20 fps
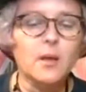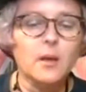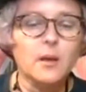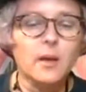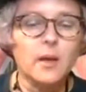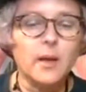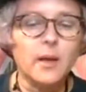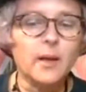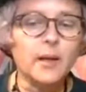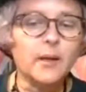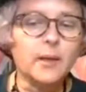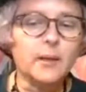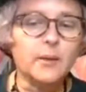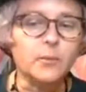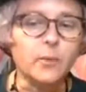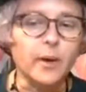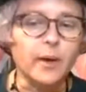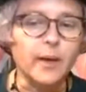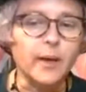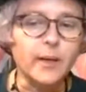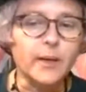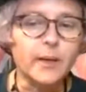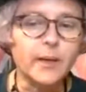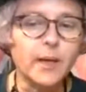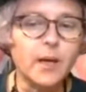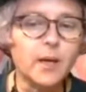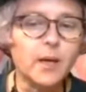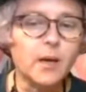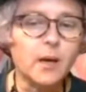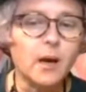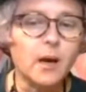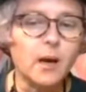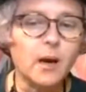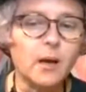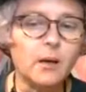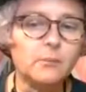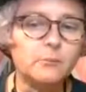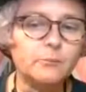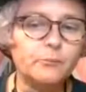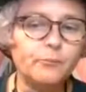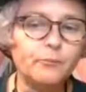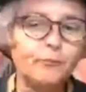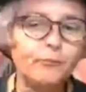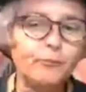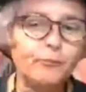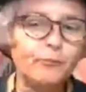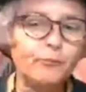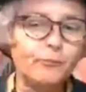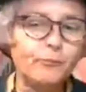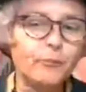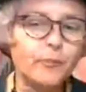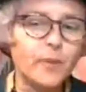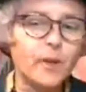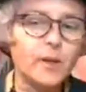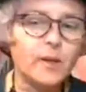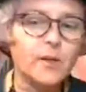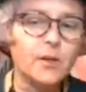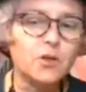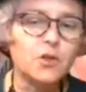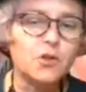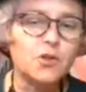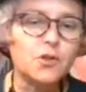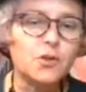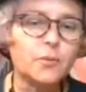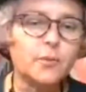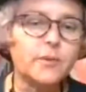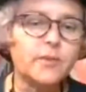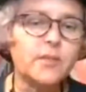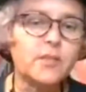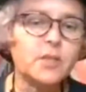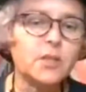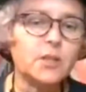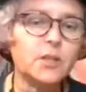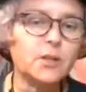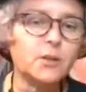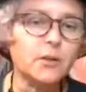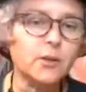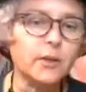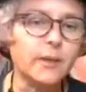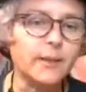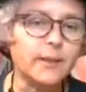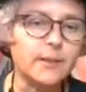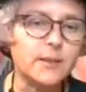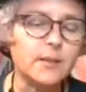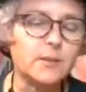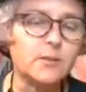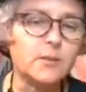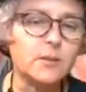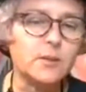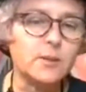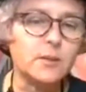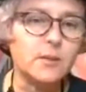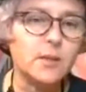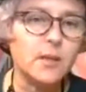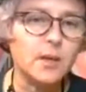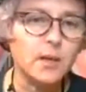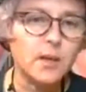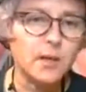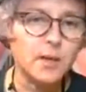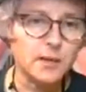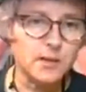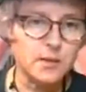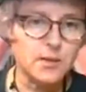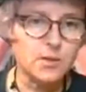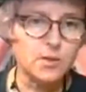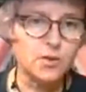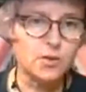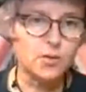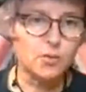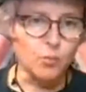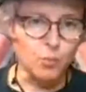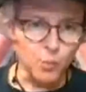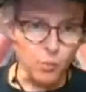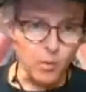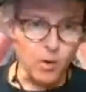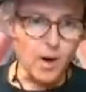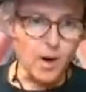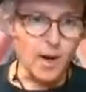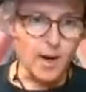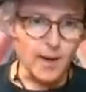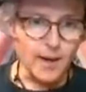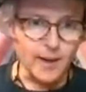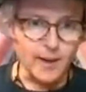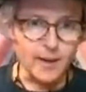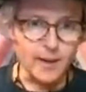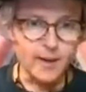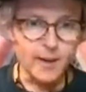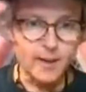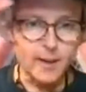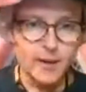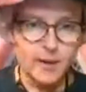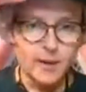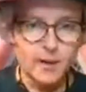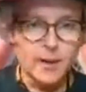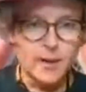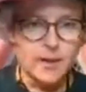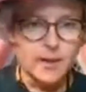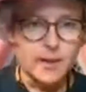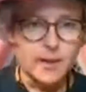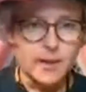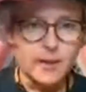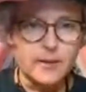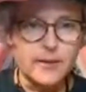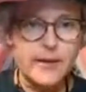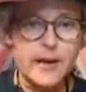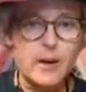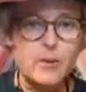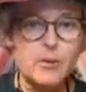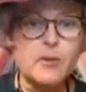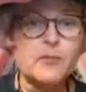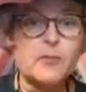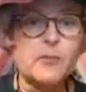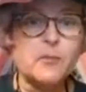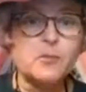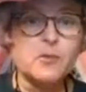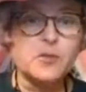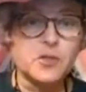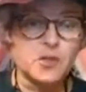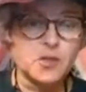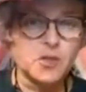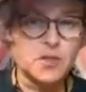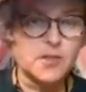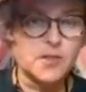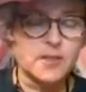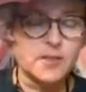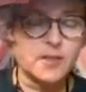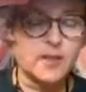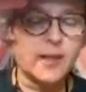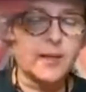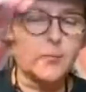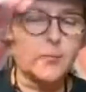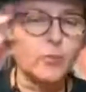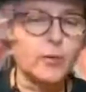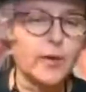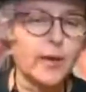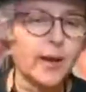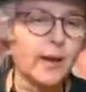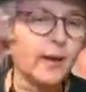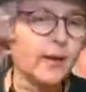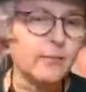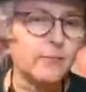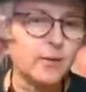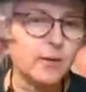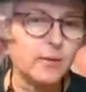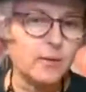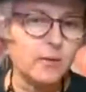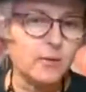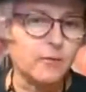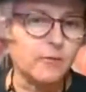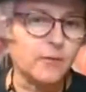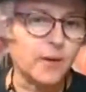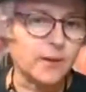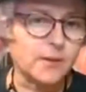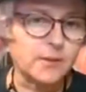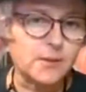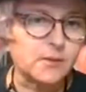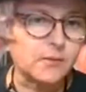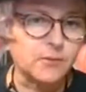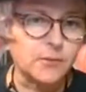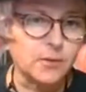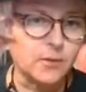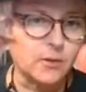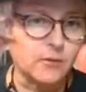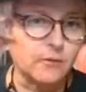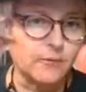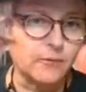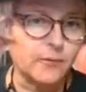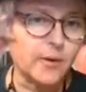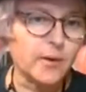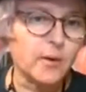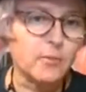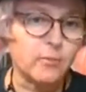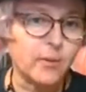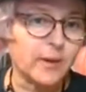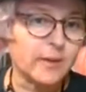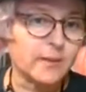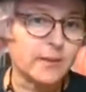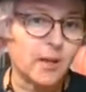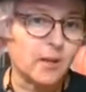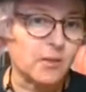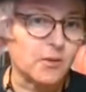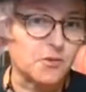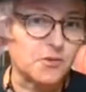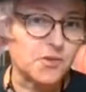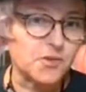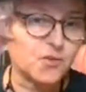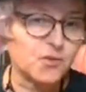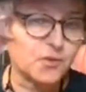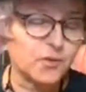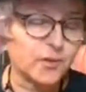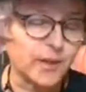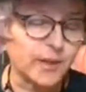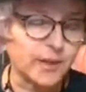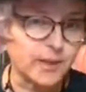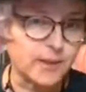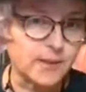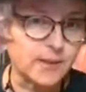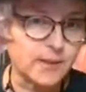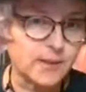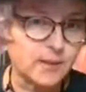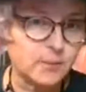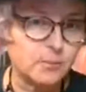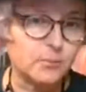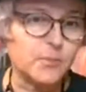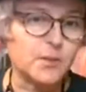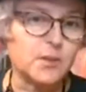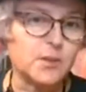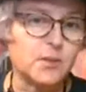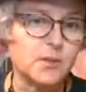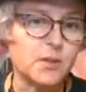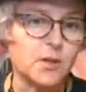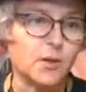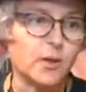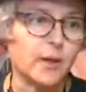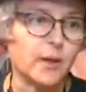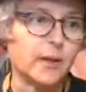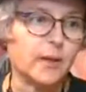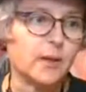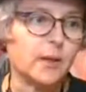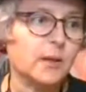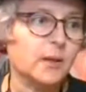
anyway, um, So I was curious as to why. Now, if it was just like we have a little festival, a little fair right down the street, like